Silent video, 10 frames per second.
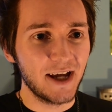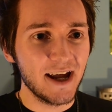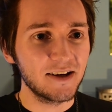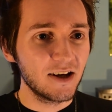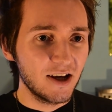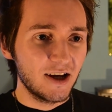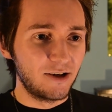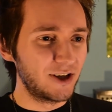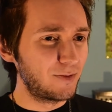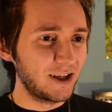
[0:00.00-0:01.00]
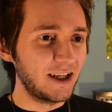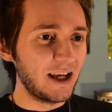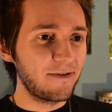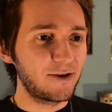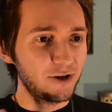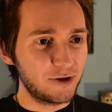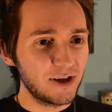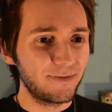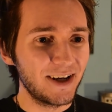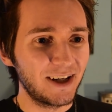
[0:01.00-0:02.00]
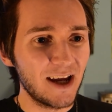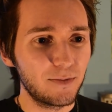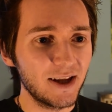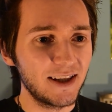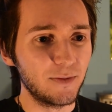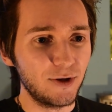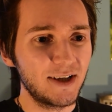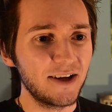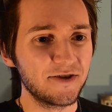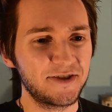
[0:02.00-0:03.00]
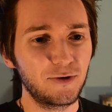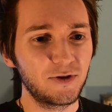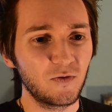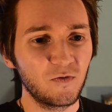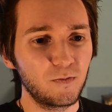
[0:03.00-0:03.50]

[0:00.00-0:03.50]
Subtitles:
you get. Notably, if you're doing meta gameplay, the mutators don't